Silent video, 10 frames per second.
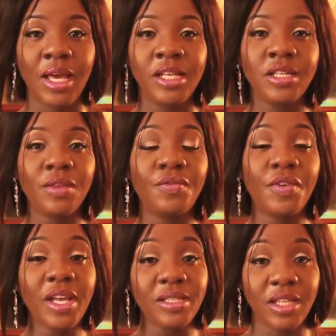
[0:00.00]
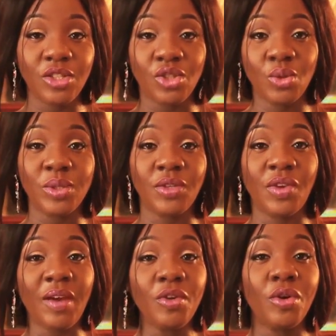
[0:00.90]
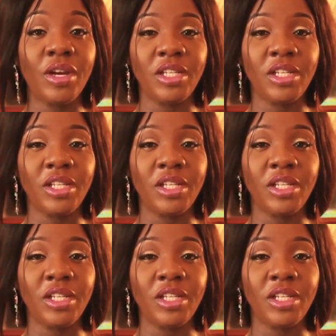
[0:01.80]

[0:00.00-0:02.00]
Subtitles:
So the first thing to do is, if you haven't already